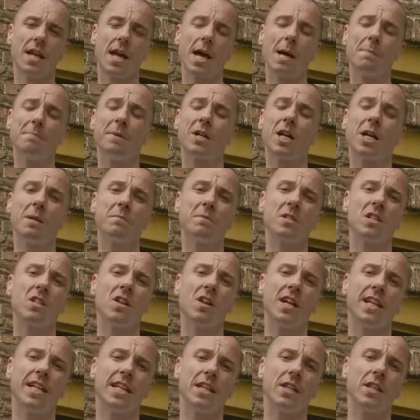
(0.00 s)
and becomes
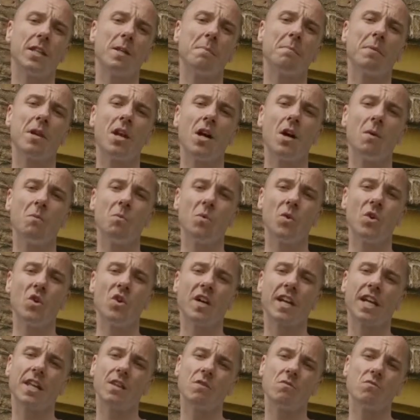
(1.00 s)
likely that the plant will
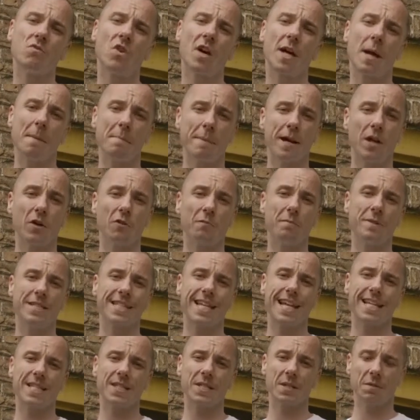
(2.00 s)
not get the right amount of
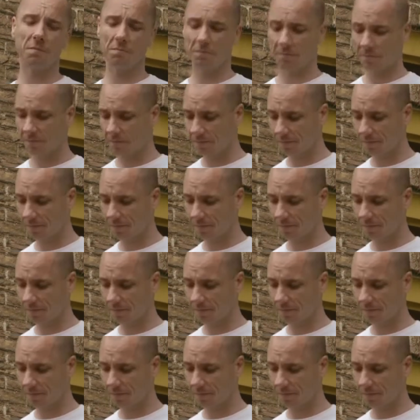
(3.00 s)
potassium.